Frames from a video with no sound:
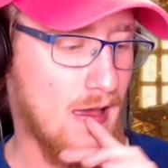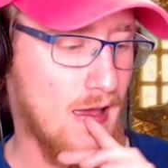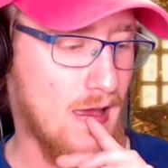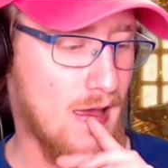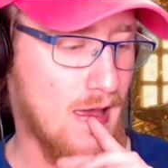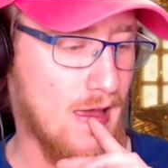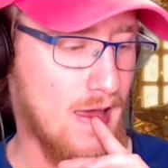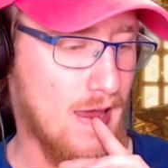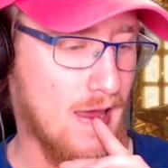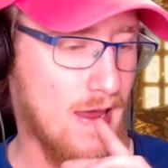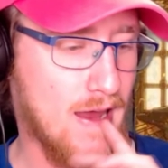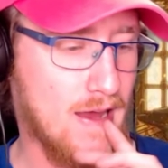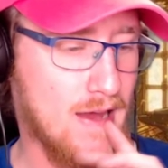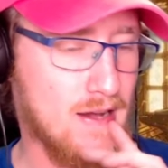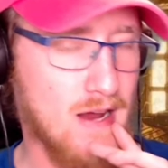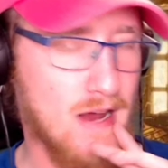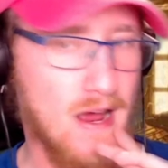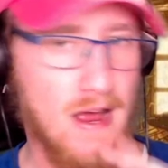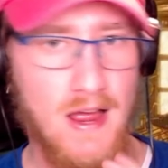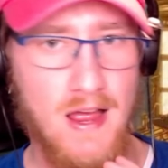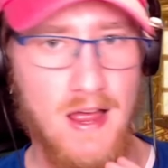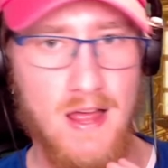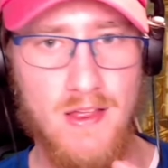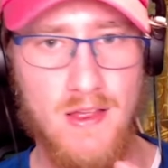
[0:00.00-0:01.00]
And
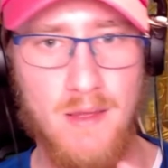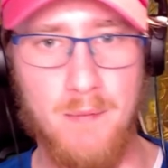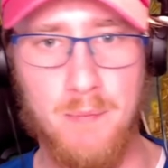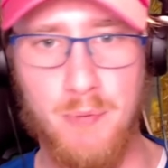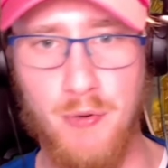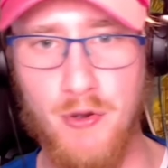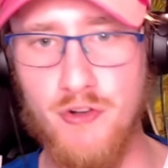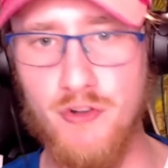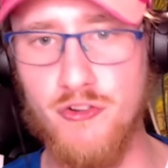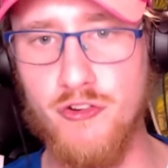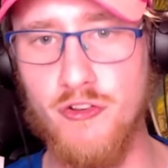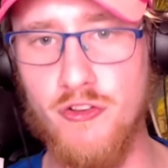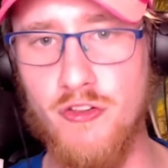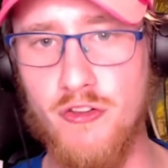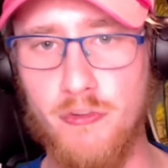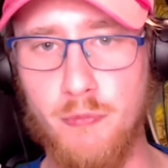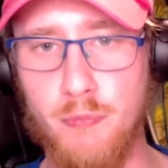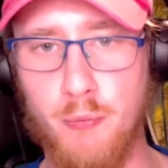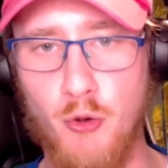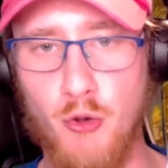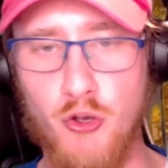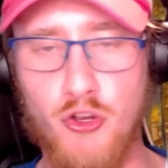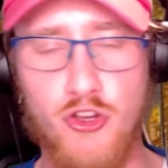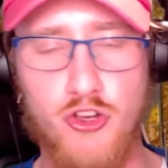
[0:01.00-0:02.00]
I'm pretty sure this
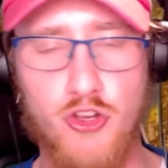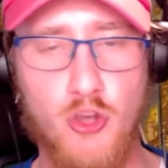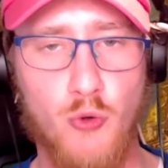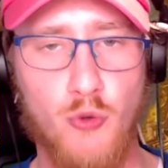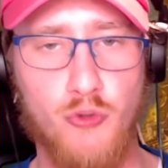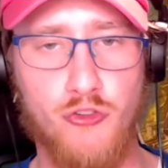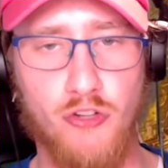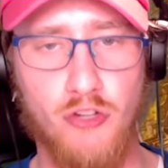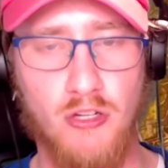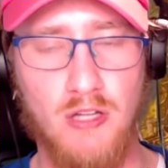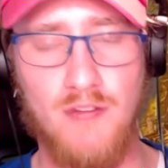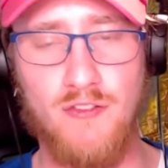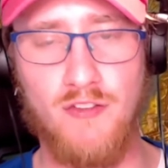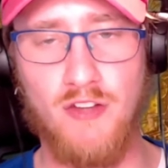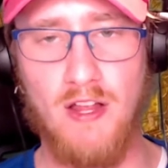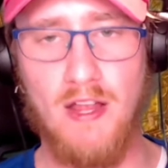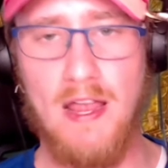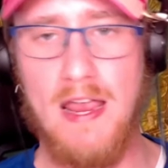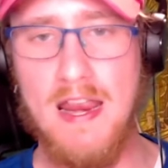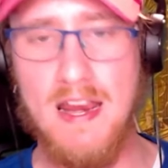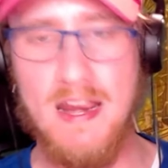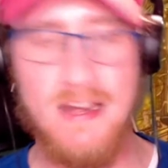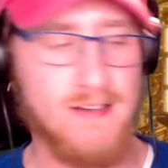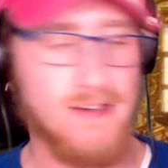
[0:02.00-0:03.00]
book goes to level
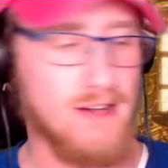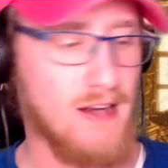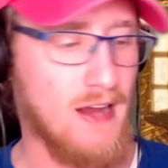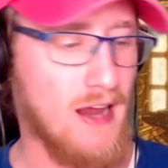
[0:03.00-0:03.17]
8,